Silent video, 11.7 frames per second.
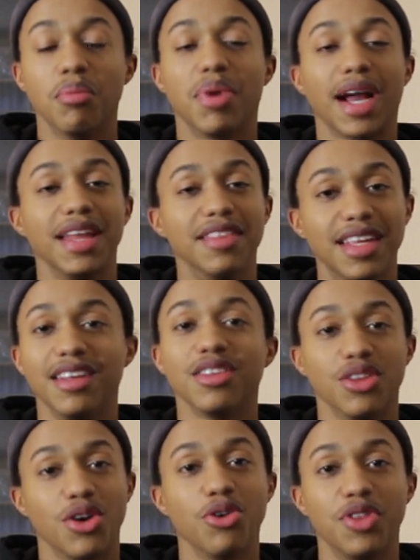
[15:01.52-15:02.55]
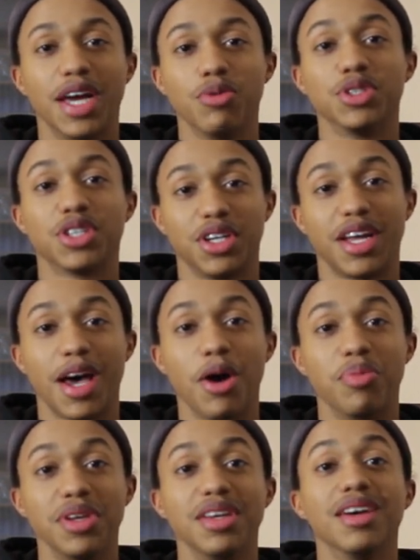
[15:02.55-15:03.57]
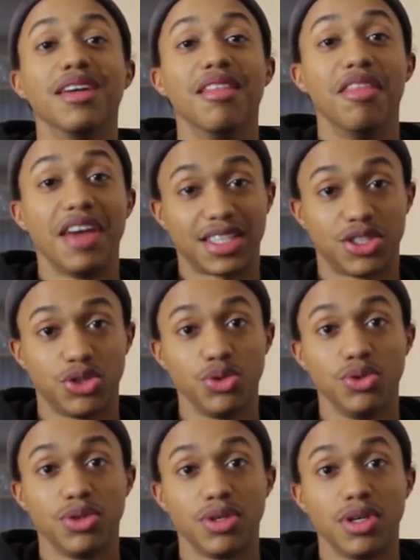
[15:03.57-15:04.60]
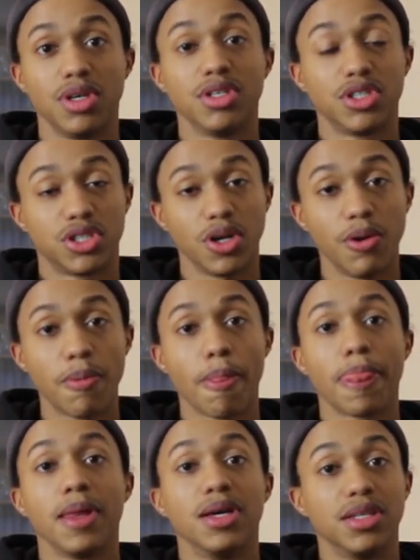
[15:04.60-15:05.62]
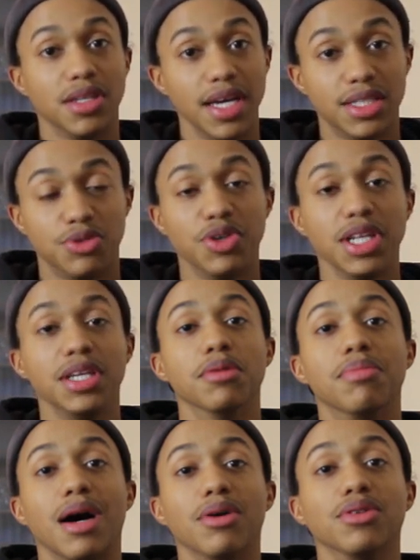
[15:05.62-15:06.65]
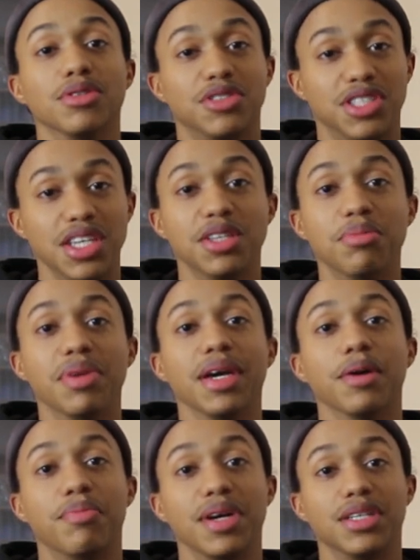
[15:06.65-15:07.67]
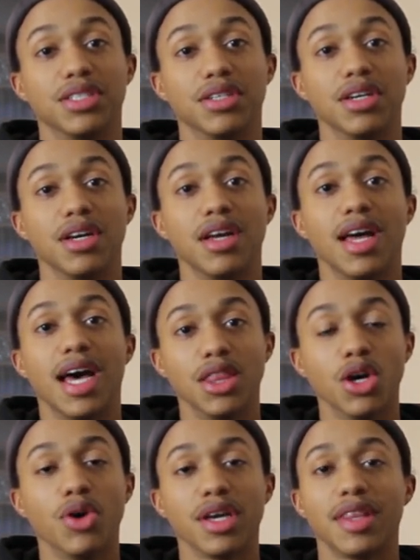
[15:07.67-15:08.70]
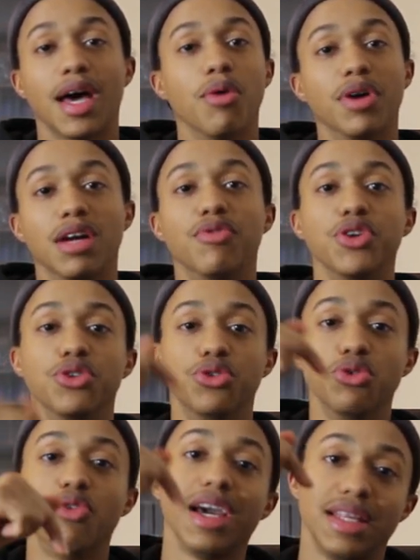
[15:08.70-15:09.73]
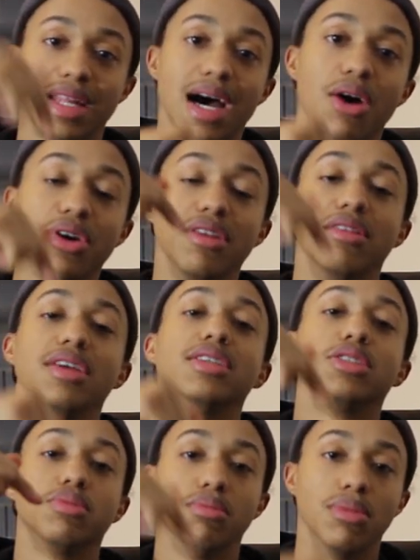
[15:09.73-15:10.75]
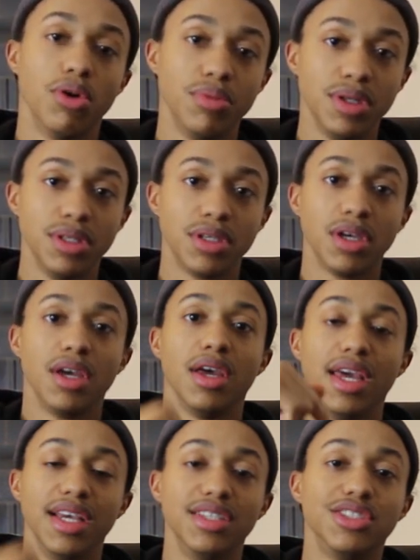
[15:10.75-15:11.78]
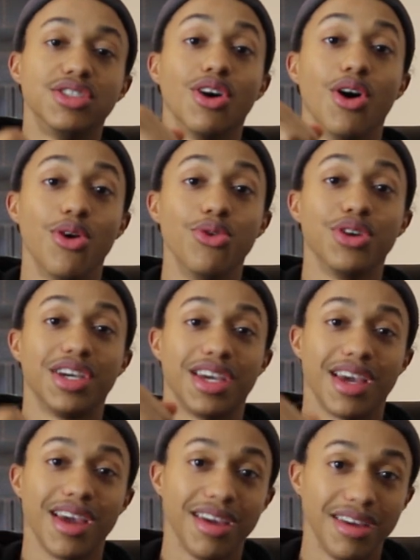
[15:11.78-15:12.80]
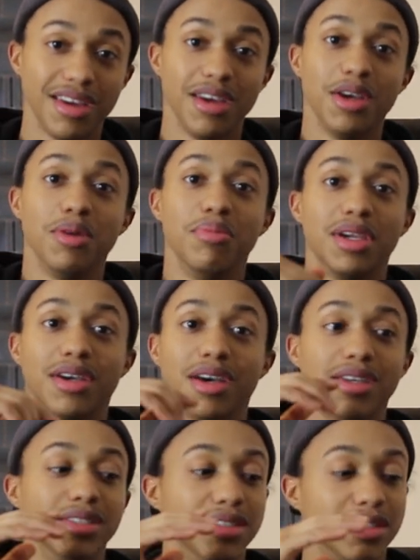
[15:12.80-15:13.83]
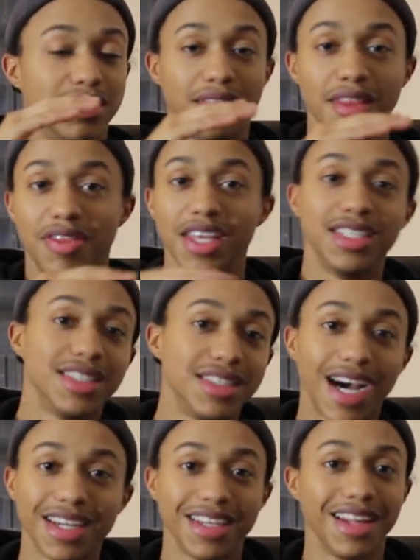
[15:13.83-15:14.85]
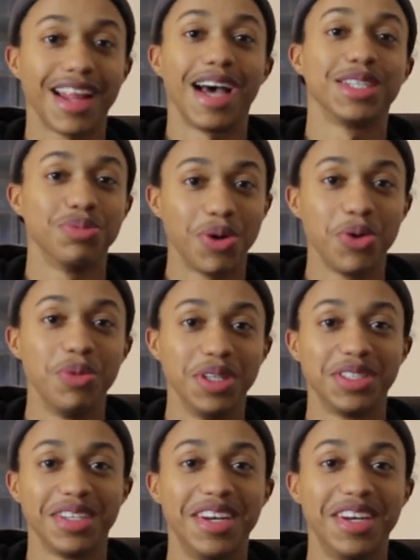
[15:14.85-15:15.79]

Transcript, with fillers: But I didn't know that it was going to help me that soon. So it's really about seeing the bigger picture and knowing that whatever you do right now in this moment is okay because this is not the last moment.